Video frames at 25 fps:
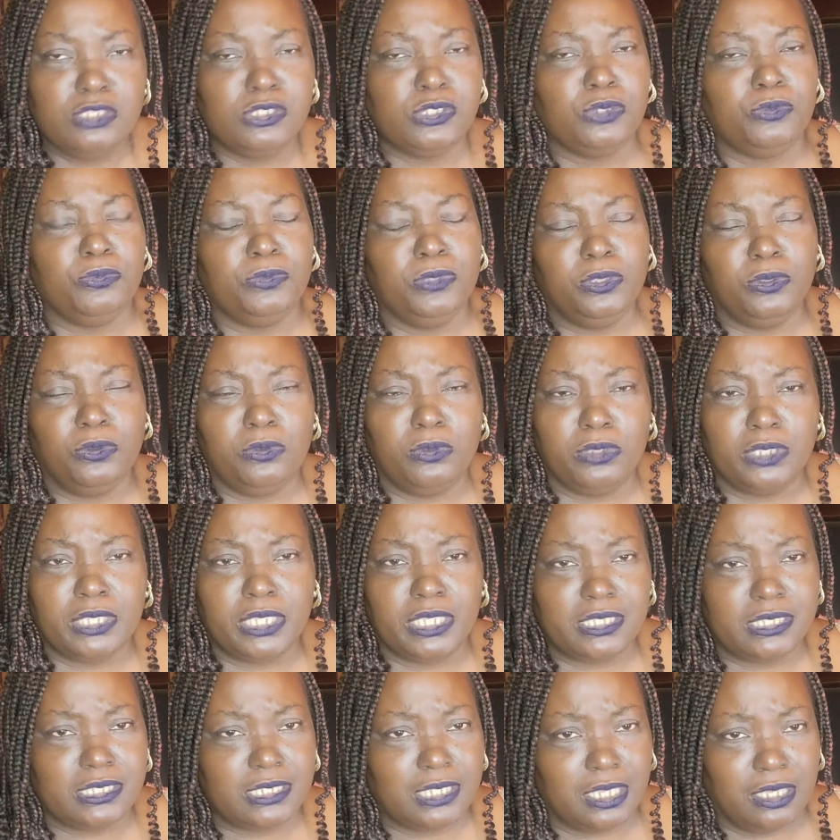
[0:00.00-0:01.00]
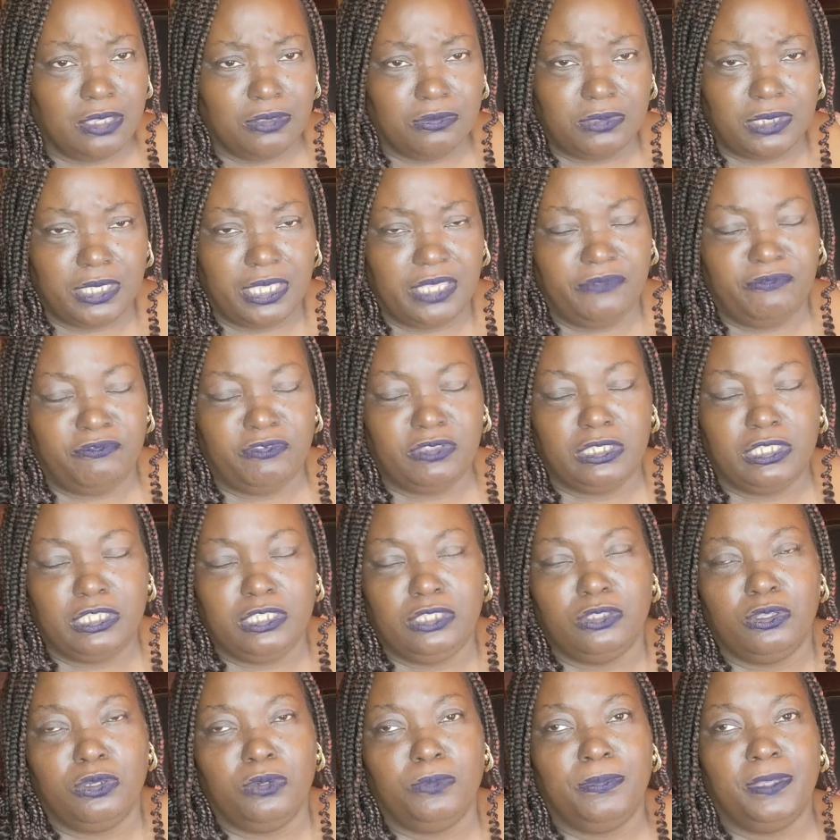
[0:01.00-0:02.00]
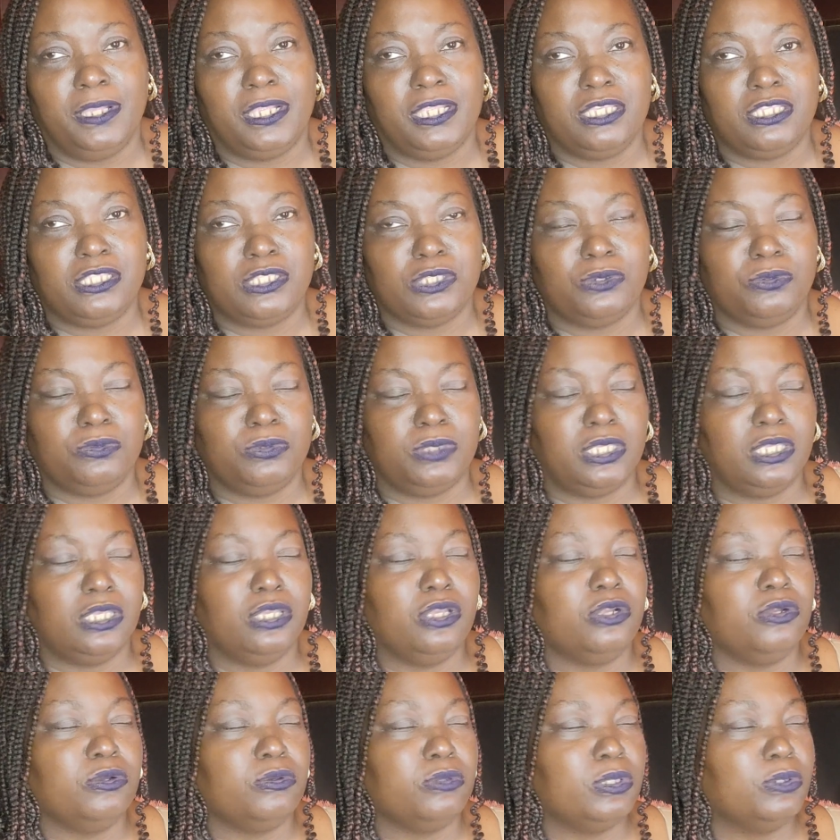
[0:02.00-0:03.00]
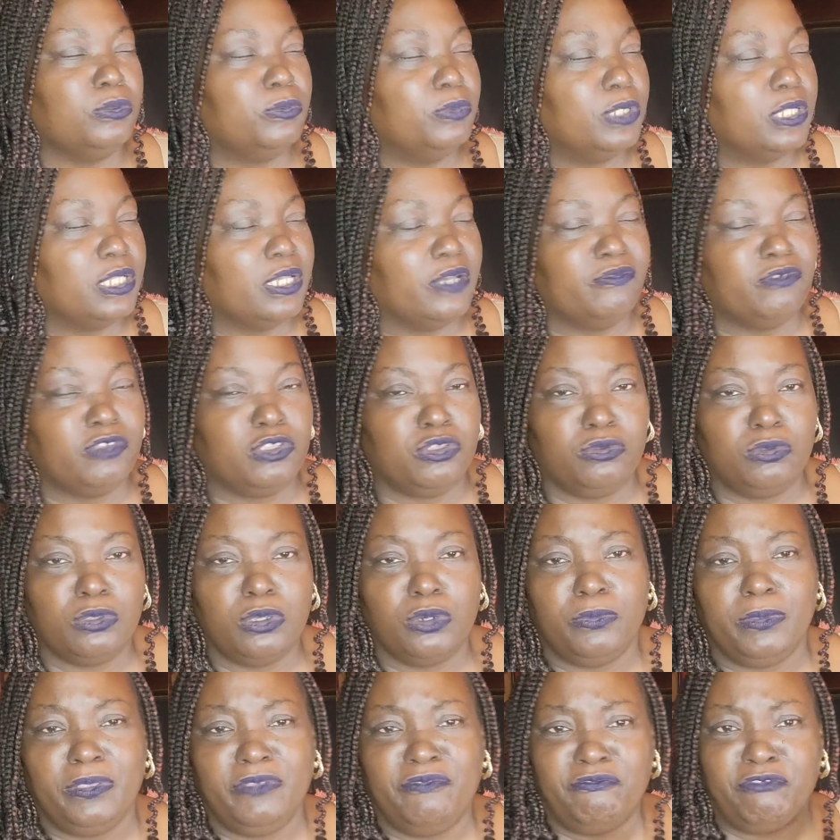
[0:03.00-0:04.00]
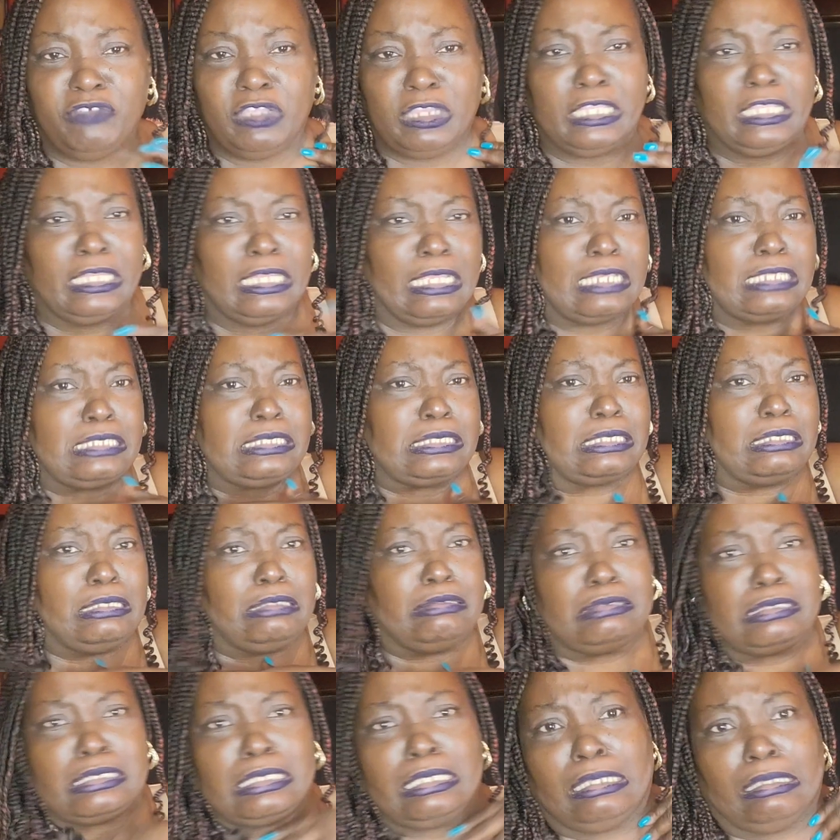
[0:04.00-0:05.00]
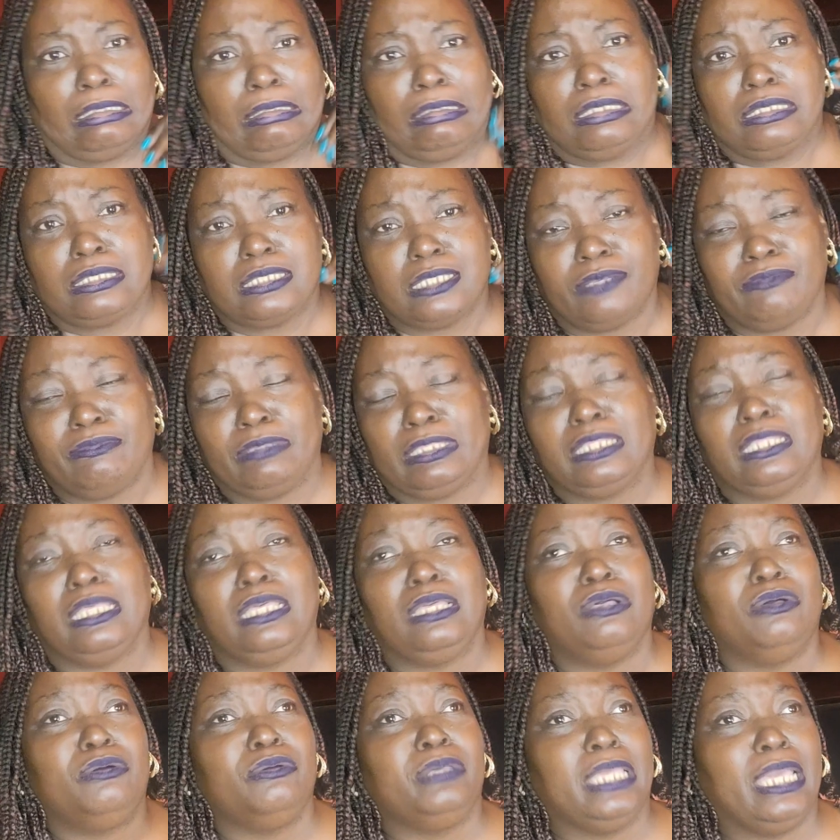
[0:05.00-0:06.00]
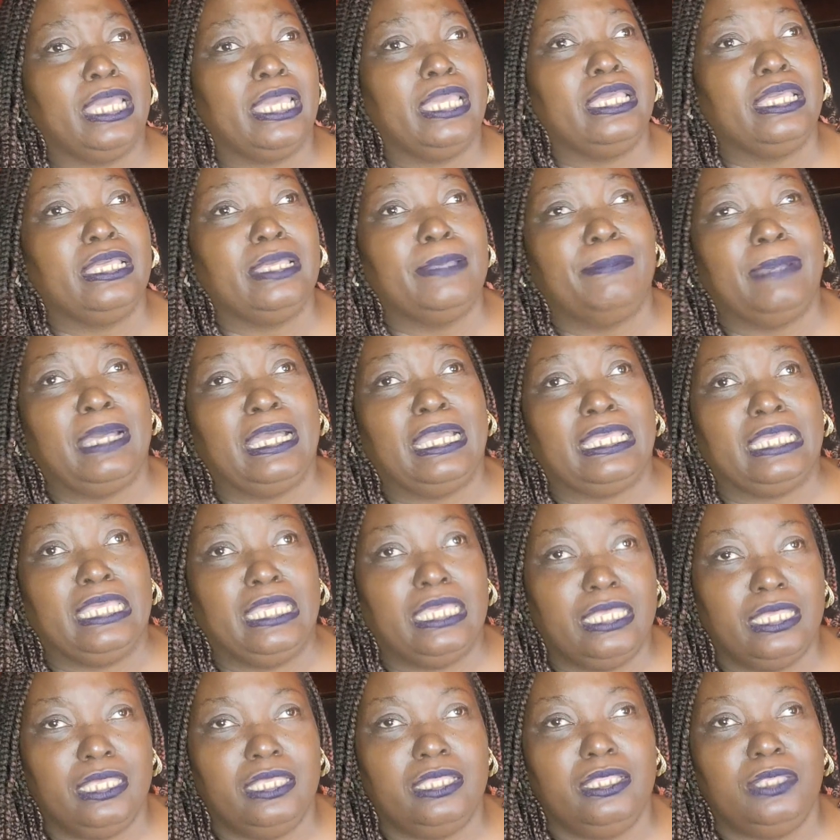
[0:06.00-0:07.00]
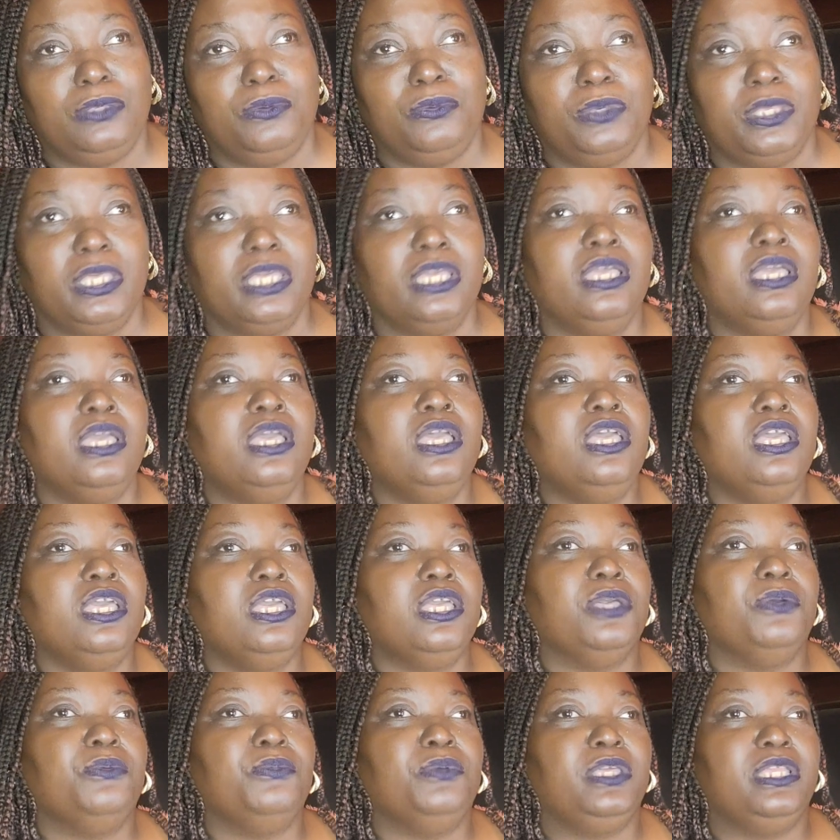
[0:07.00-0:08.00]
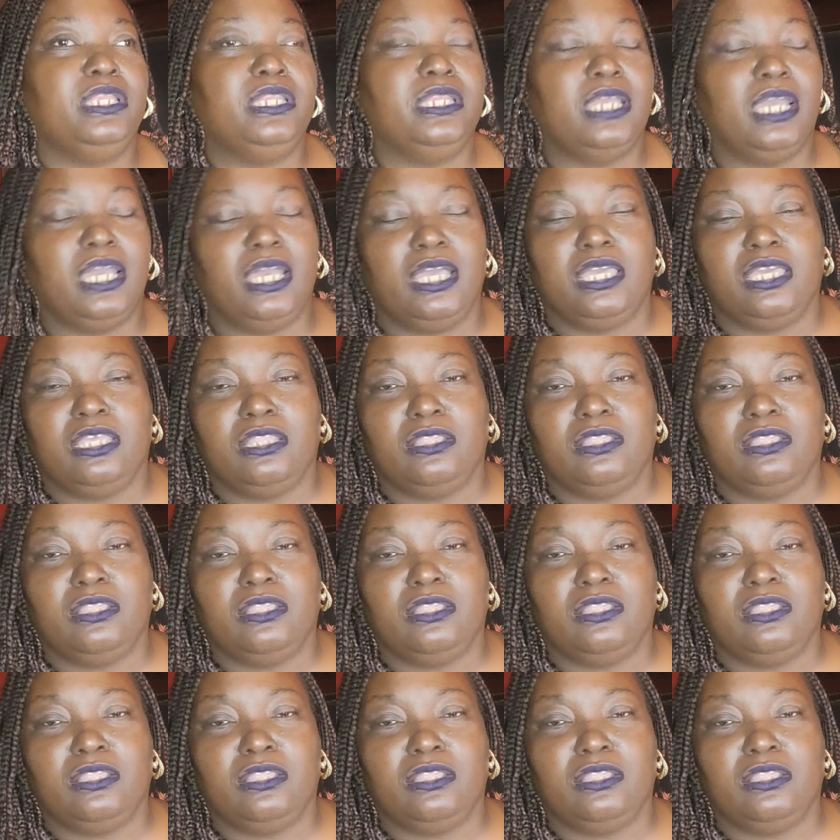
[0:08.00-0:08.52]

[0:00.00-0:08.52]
So we all get down. Thankfully, nobody don't get hurt or whatever. You know, we feeling ourselves like, is everything okay? Am I hit anywhere? And we not.